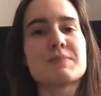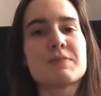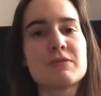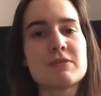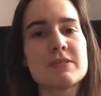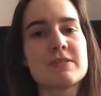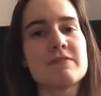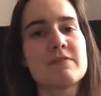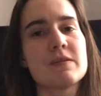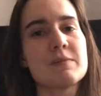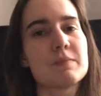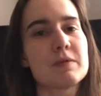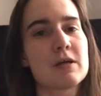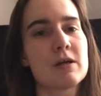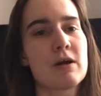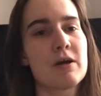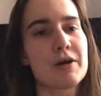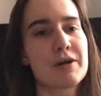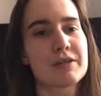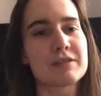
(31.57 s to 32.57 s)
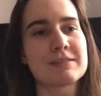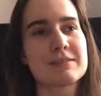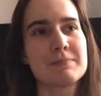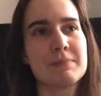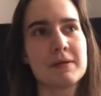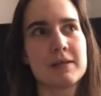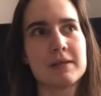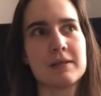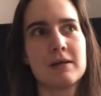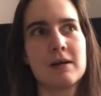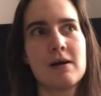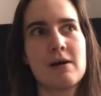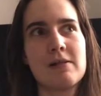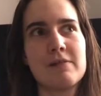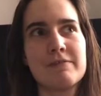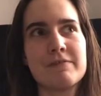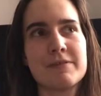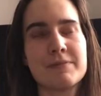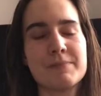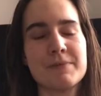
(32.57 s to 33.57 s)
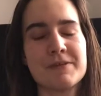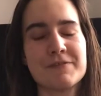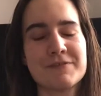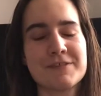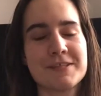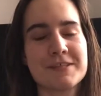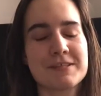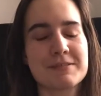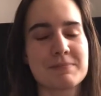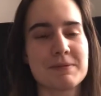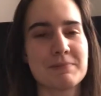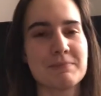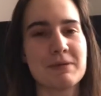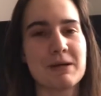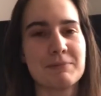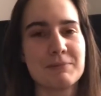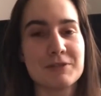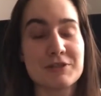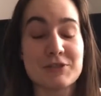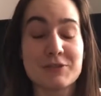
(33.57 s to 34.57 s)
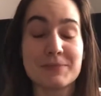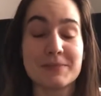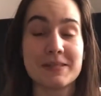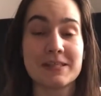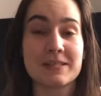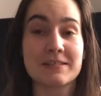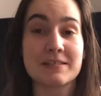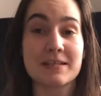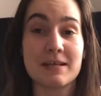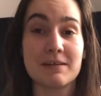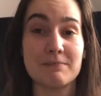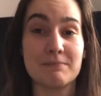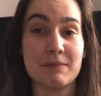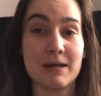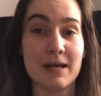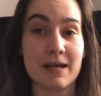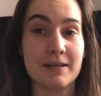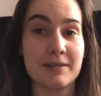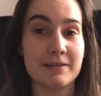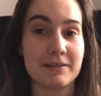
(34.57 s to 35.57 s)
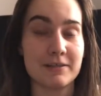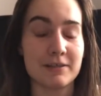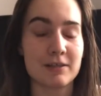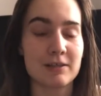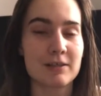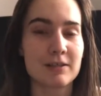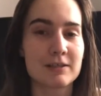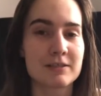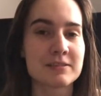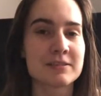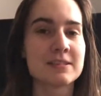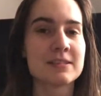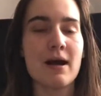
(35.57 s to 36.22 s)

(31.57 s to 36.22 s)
Most of them are ARCs, but all of them have since been published because I am bad at ARCs.